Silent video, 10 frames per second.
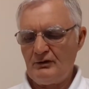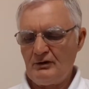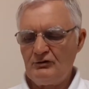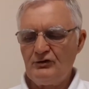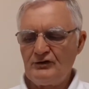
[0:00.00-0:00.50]

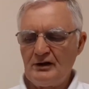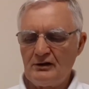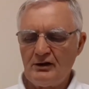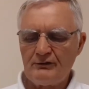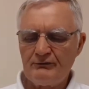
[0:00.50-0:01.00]
using a
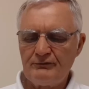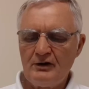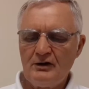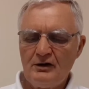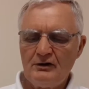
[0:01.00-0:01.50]
lot of
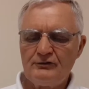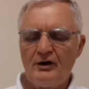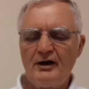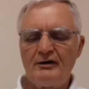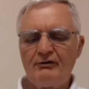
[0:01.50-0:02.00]

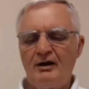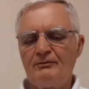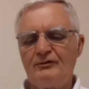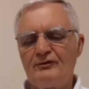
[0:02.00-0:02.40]
diagrams